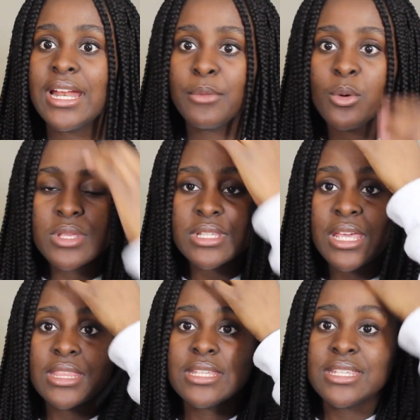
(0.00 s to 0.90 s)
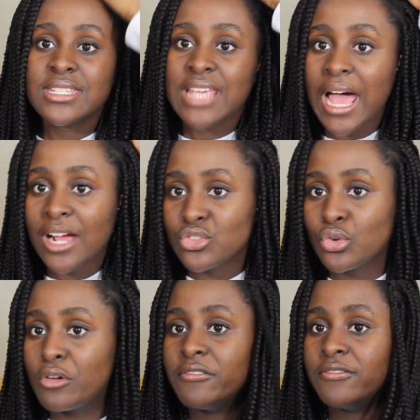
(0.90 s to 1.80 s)
I'm always like, this is
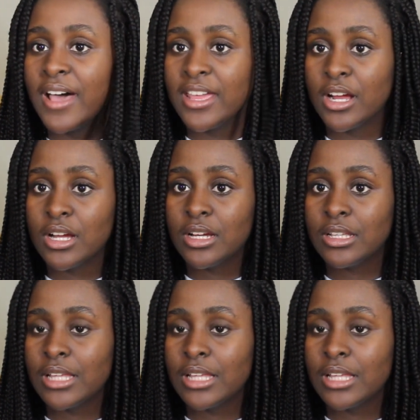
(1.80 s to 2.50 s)
actual fire.